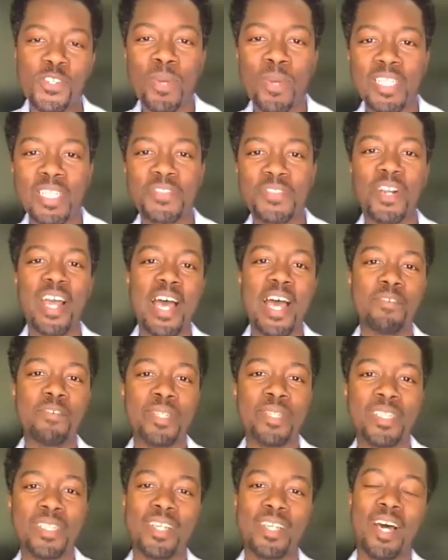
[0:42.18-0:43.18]
for having
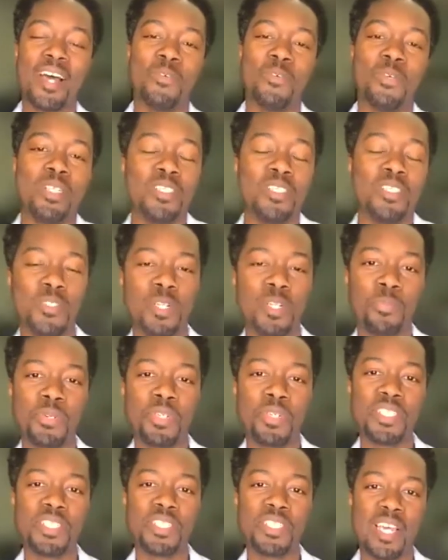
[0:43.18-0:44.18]
me. I really do
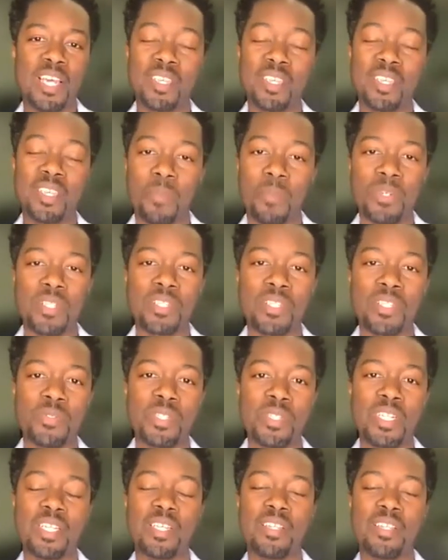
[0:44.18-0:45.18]
appreciate the
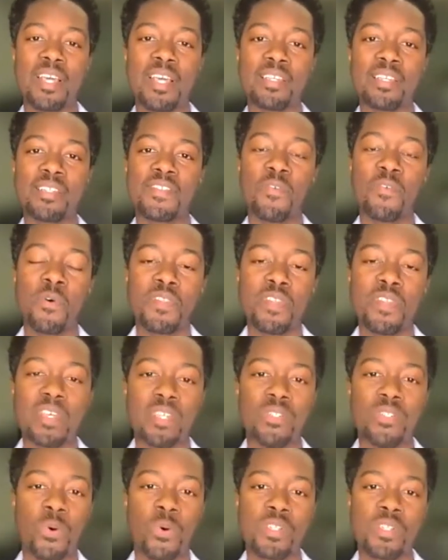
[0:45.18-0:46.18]
opportunity, and thanks for the
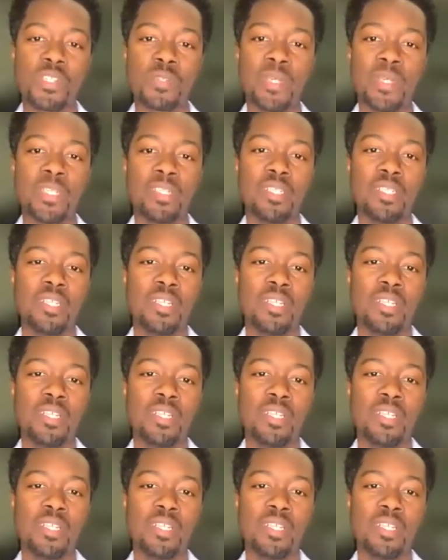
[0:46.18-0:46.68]
endorsement.